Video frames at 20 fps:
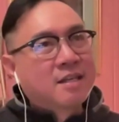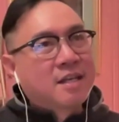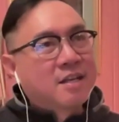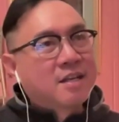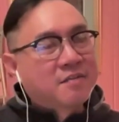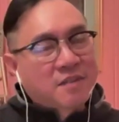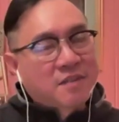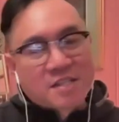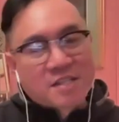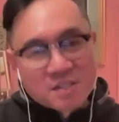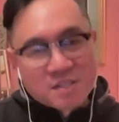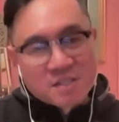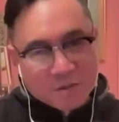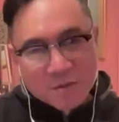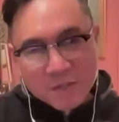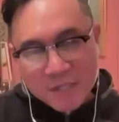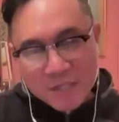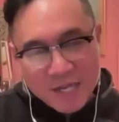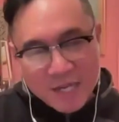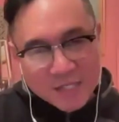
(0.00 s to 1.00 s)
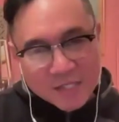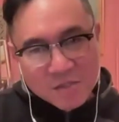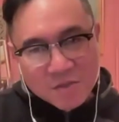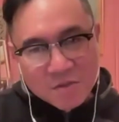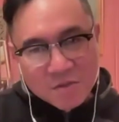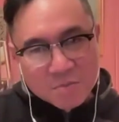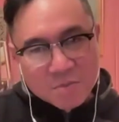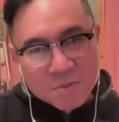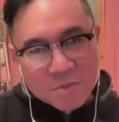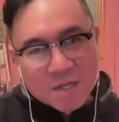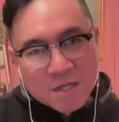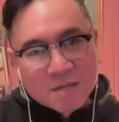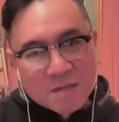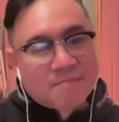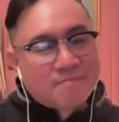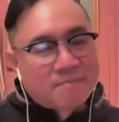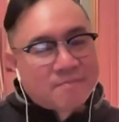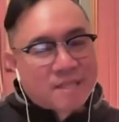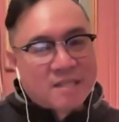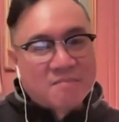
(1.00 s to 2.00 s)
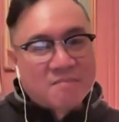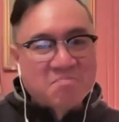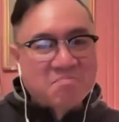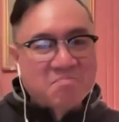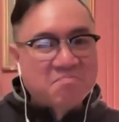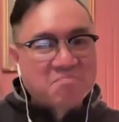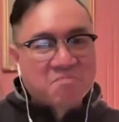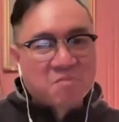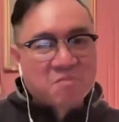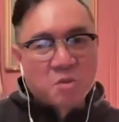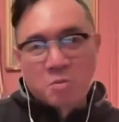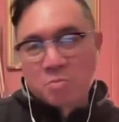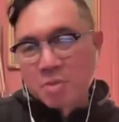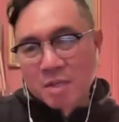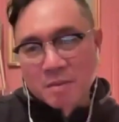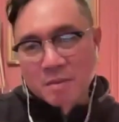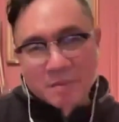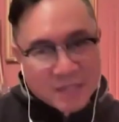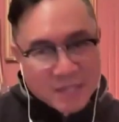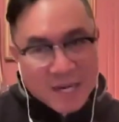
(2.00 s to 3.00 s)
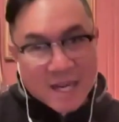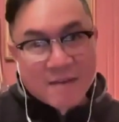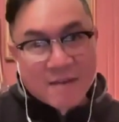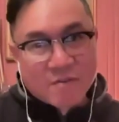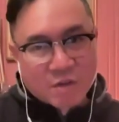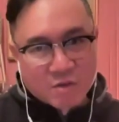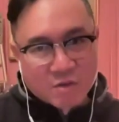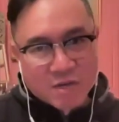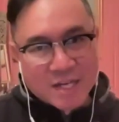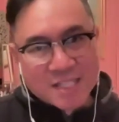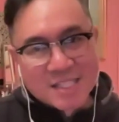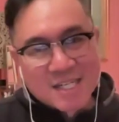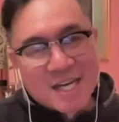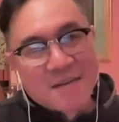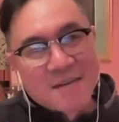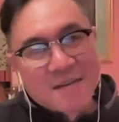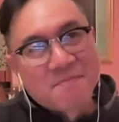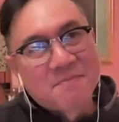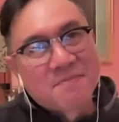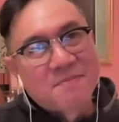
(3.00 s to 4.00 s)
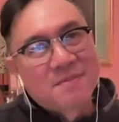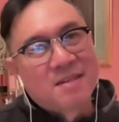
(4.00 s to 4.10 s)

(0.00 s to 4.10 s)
and if they still want to ask you to prom, then you're probably going to have a great time.